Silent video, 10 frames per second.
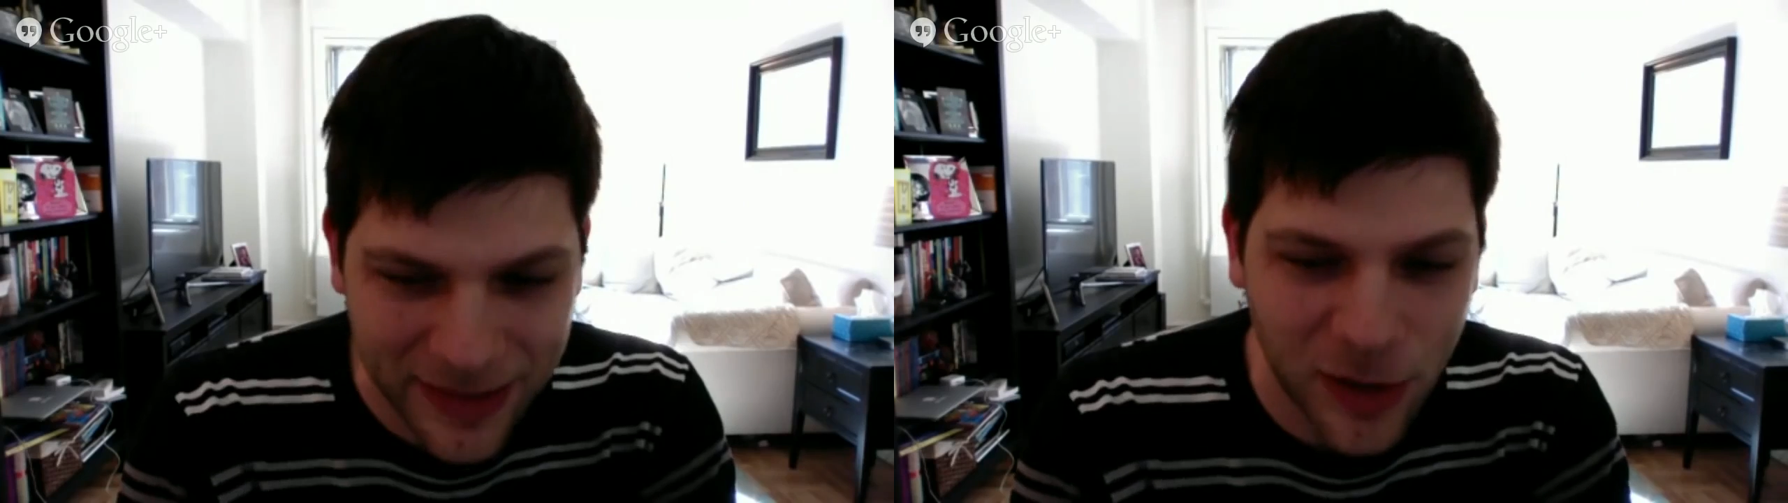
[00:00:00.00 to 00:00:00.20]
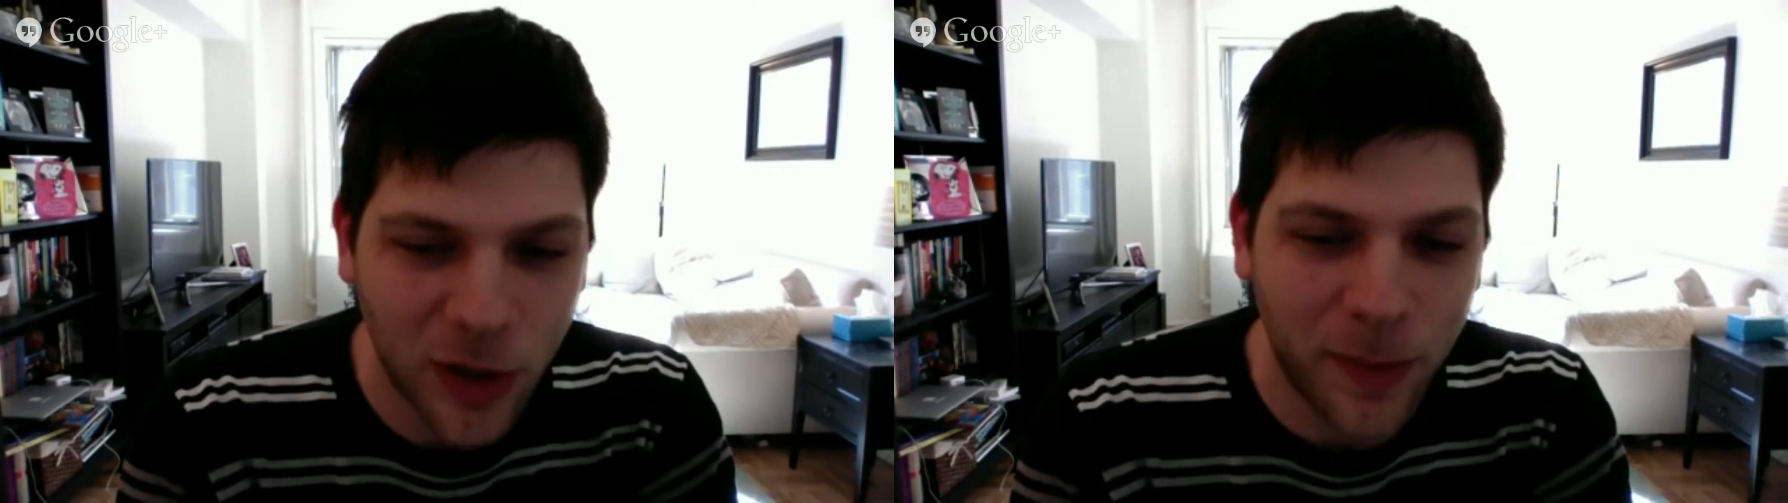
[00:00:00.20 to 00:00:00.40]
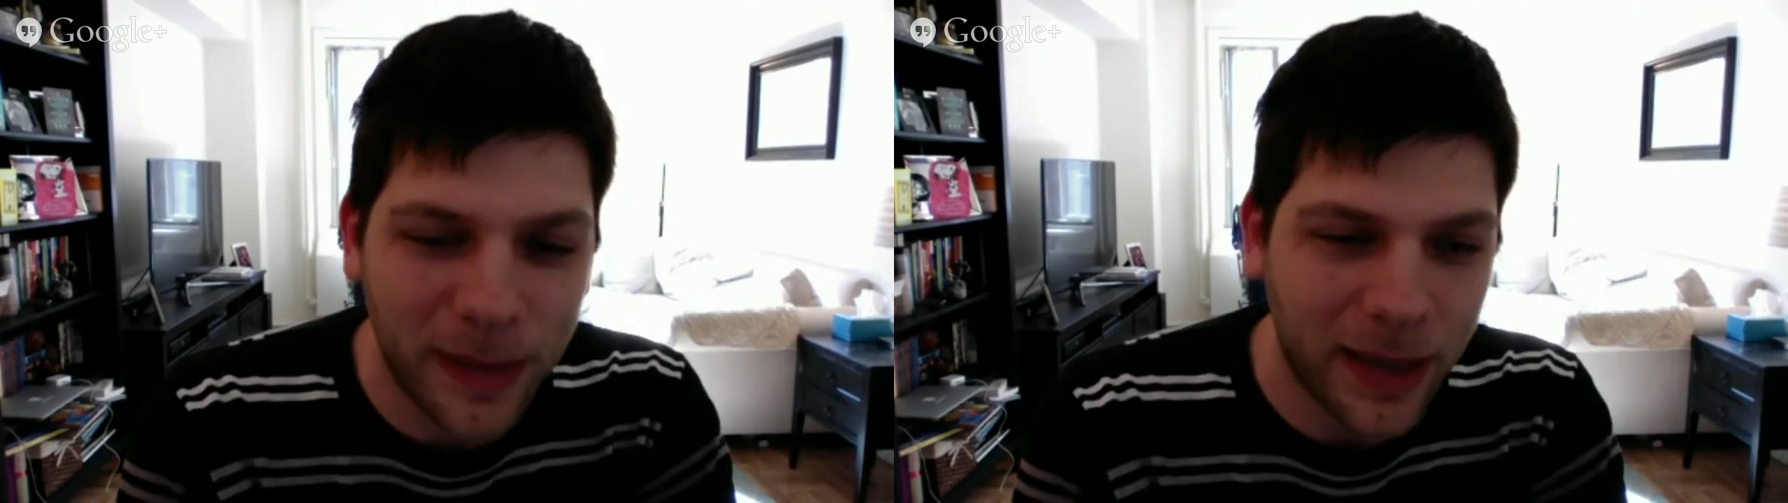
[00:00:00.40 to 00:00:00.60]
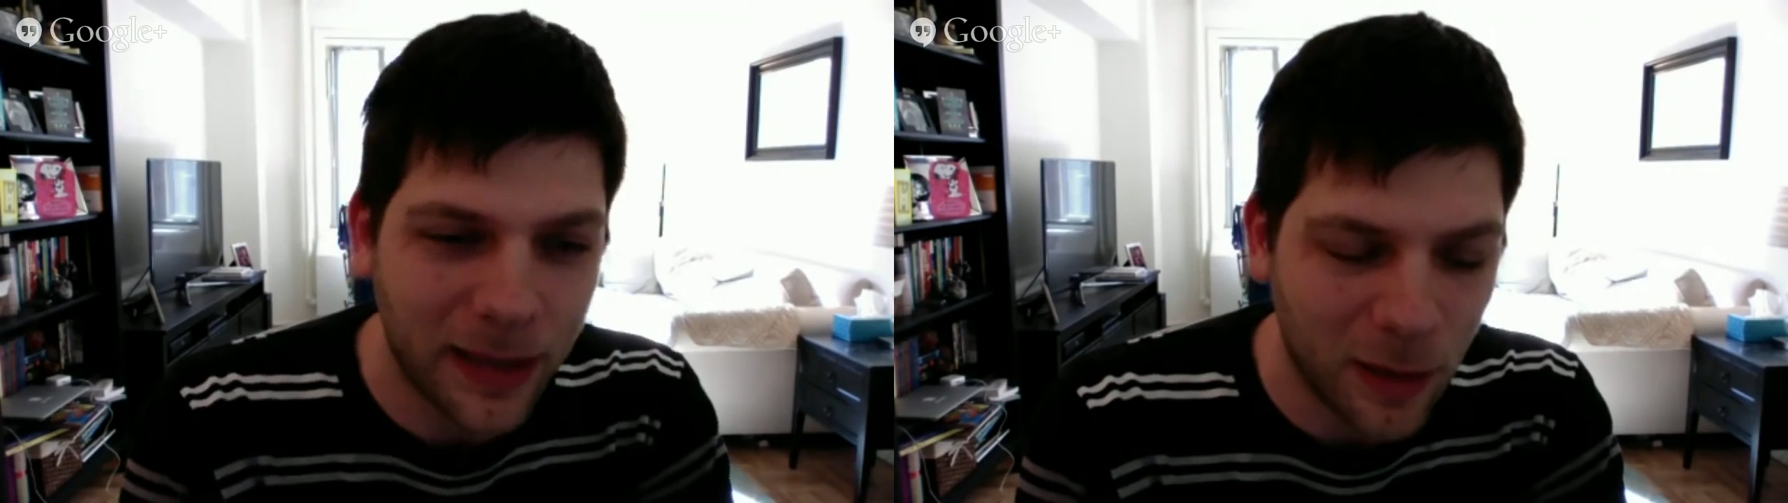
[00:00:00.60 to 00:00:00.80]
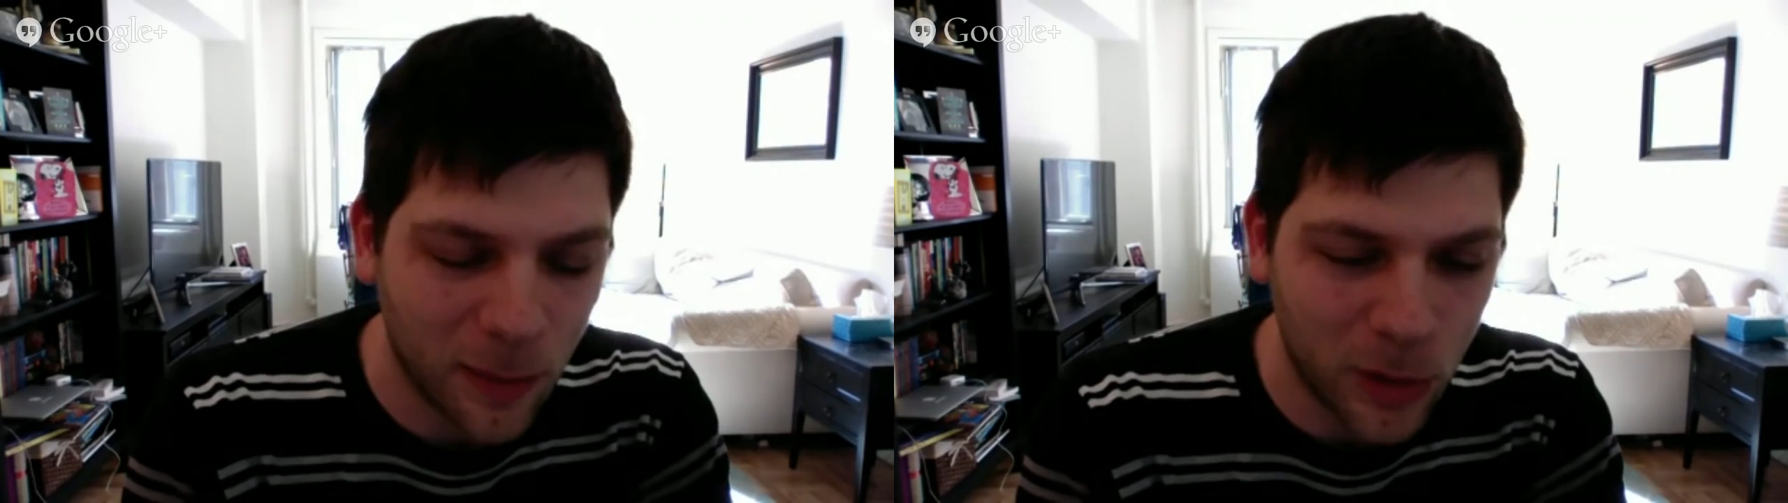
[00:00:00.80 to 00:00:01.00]
going to be
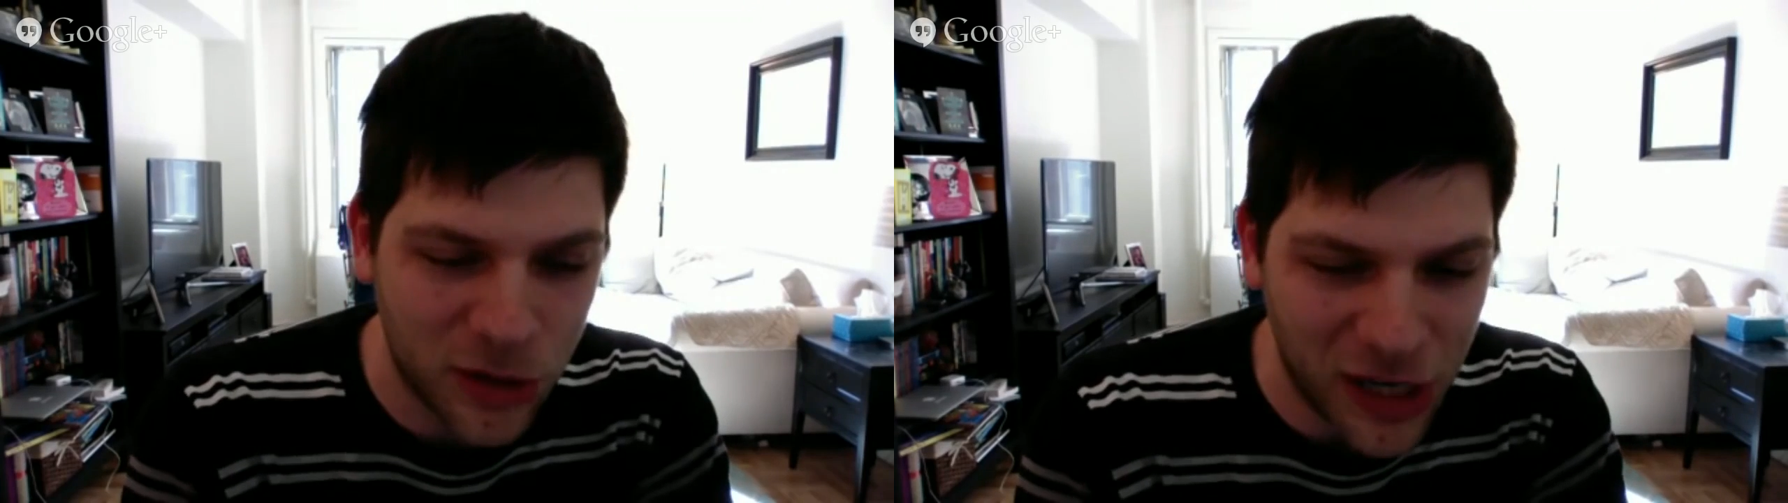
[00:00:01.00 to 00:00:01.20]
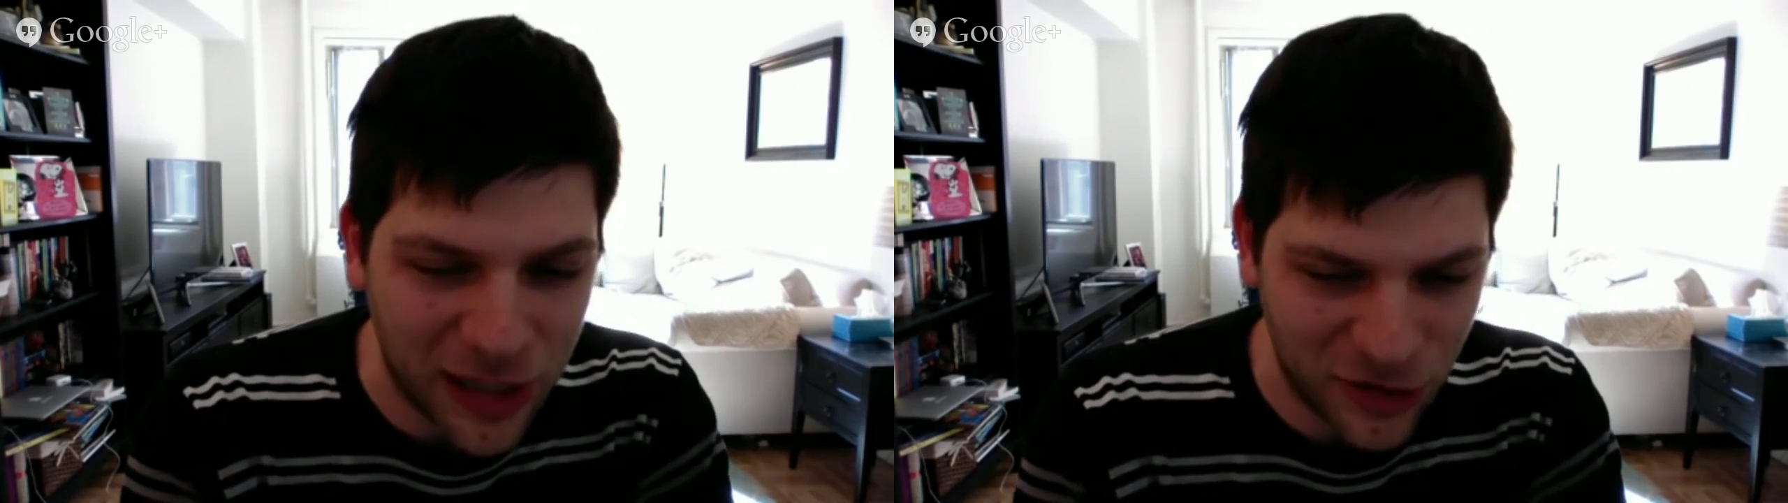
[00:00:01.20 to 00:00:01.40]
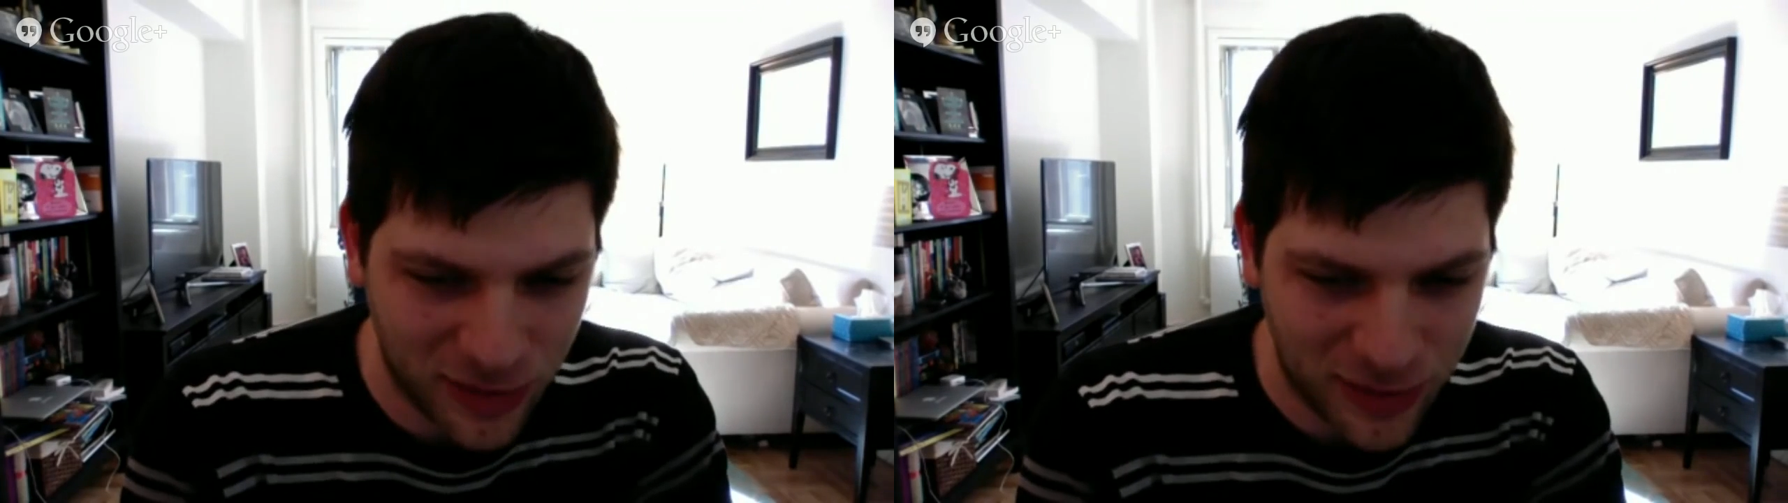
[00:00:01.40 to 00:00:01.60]
like a little more challenging